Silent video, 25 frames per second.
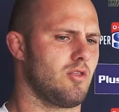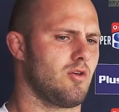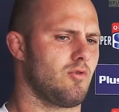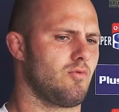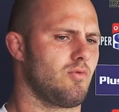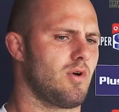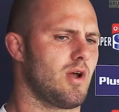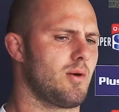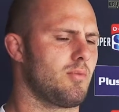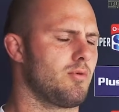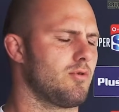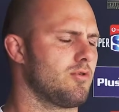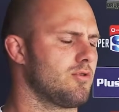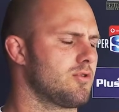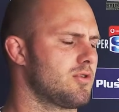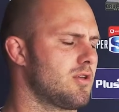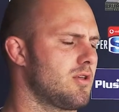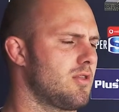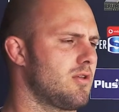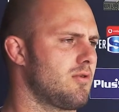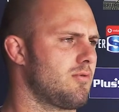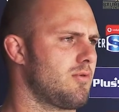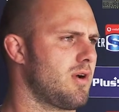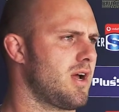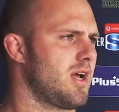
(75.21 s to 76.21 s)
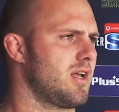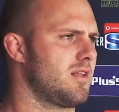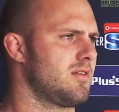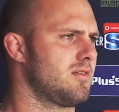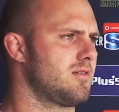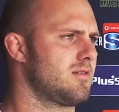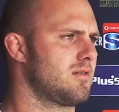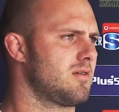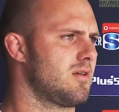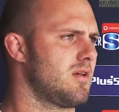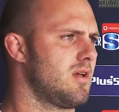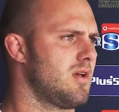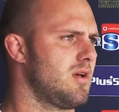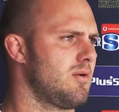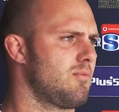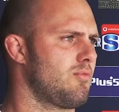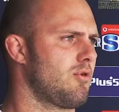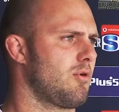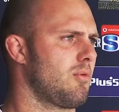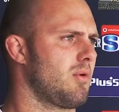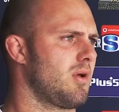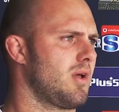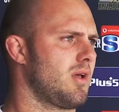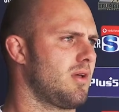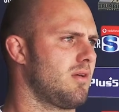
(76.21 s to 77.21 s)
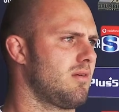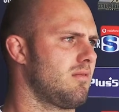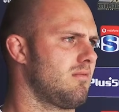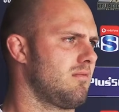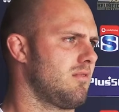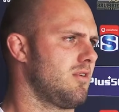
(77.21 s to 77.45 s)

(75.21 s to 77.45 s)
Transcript: Rebels and the Reds probably